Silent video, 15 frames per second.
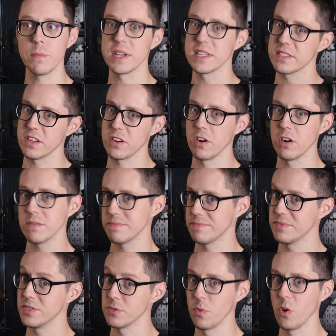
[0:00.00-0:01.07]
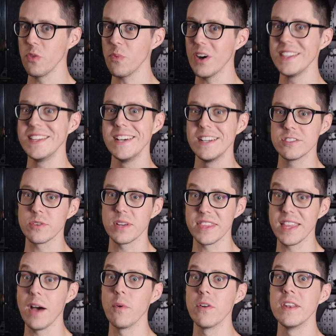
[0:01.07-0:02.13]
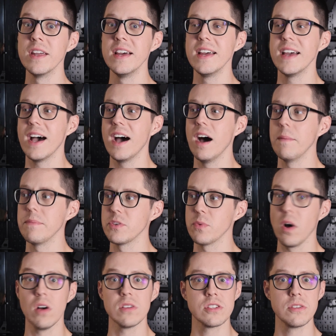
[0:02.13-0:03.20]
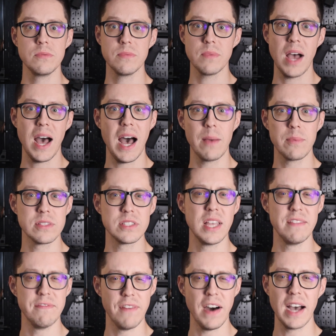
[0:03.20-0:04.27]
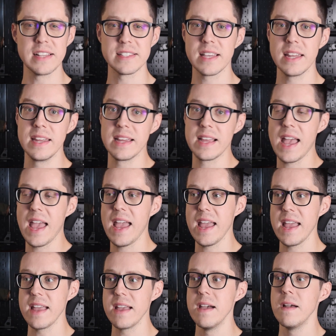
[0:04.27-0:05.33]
because there's more than one, so get that one. You will also, I would advise getting a